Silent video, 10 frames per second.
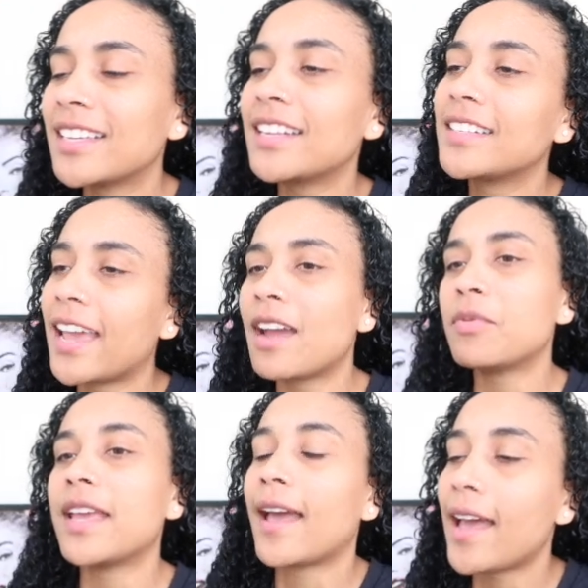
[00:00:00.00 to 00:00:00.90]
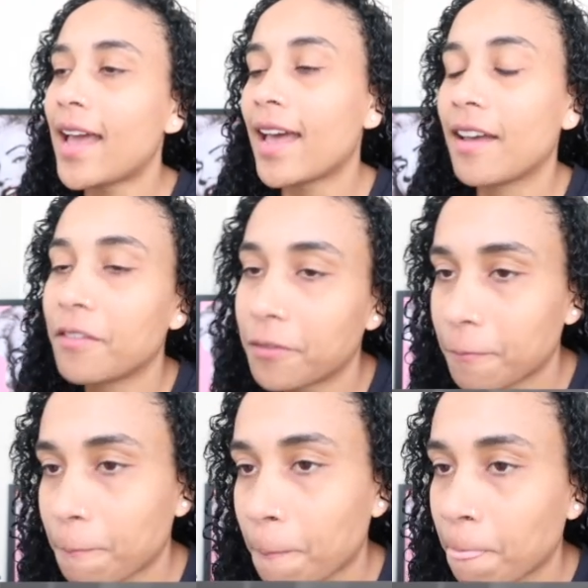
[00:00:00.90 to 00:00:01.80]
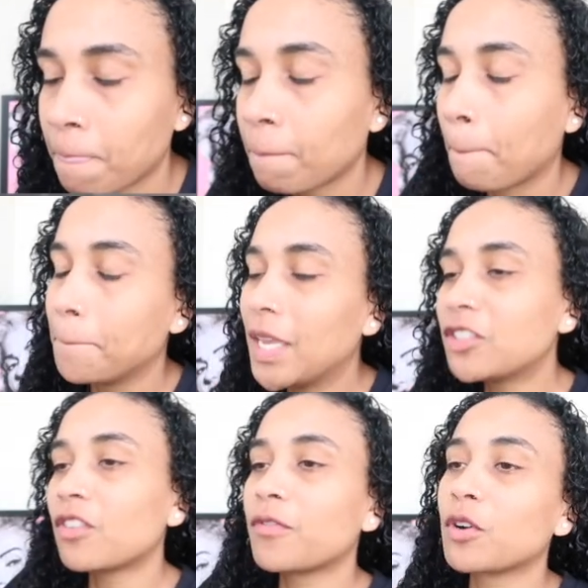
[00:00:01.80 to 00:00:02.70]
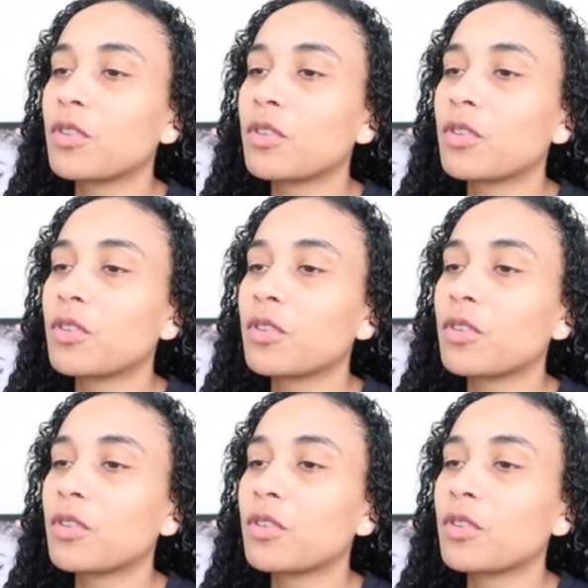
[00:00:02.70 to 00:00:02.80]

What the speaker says: Today we have Mr.